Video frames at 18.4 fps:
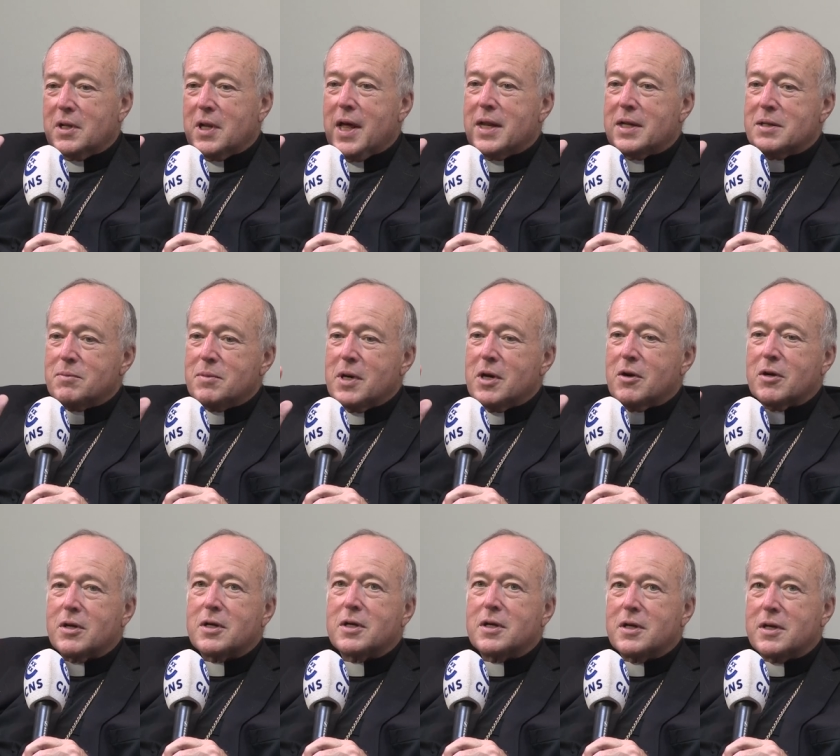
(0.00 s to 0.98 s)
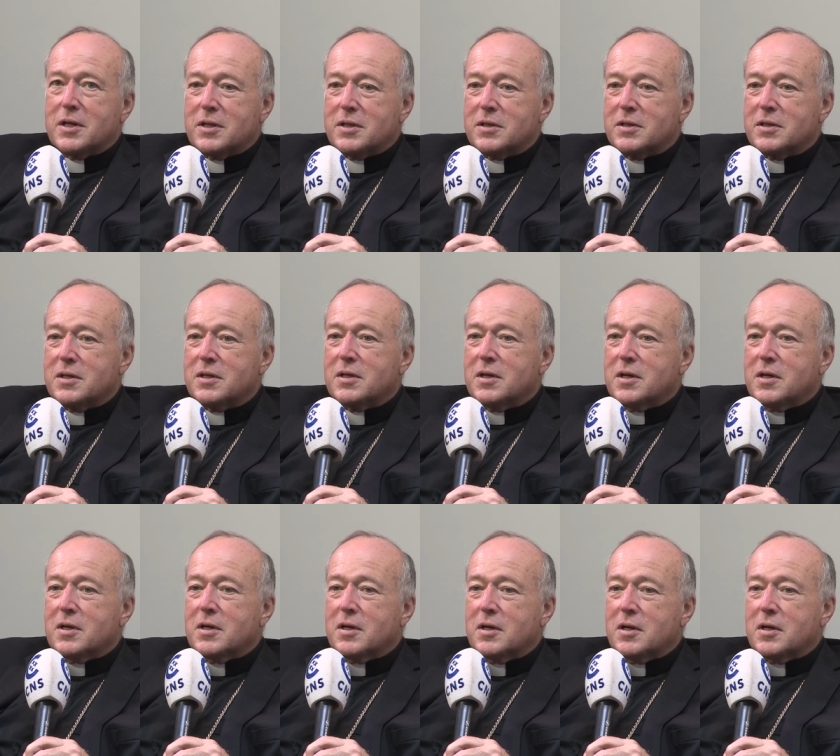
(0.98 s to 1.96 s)
Latin America and
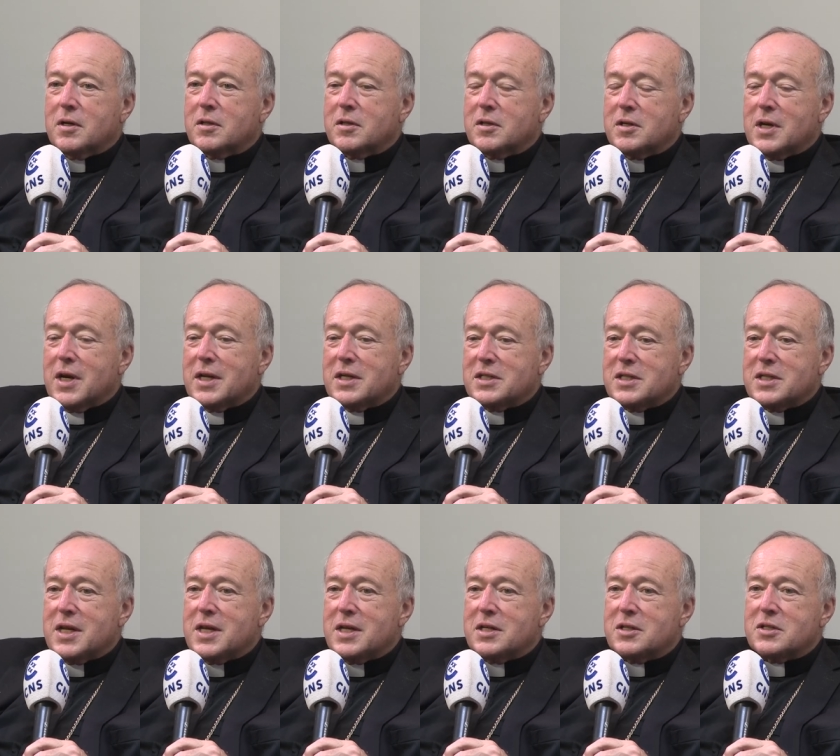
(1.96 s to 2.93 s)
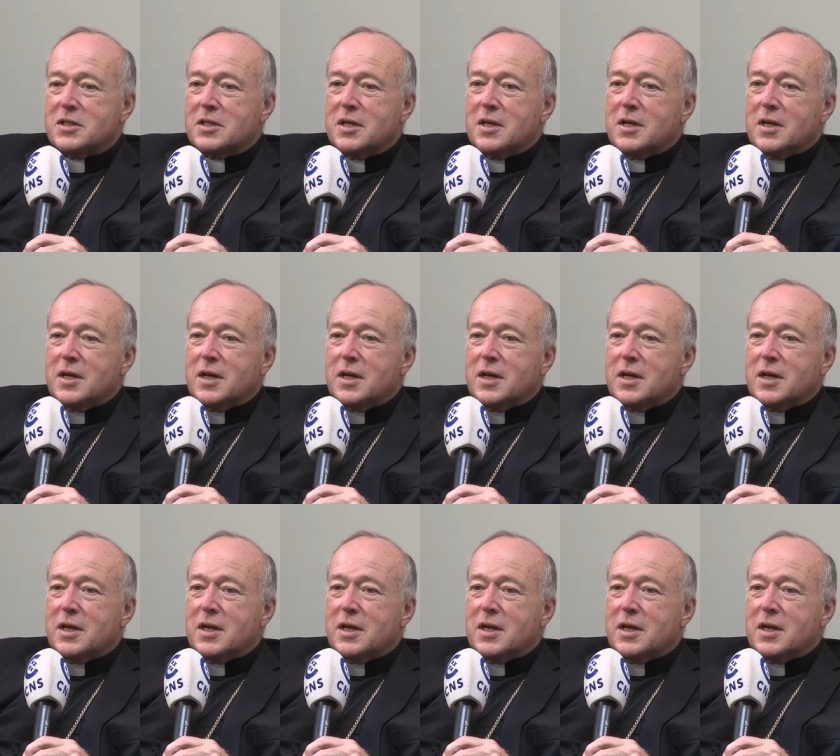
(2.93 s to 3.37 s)
uh, the United States.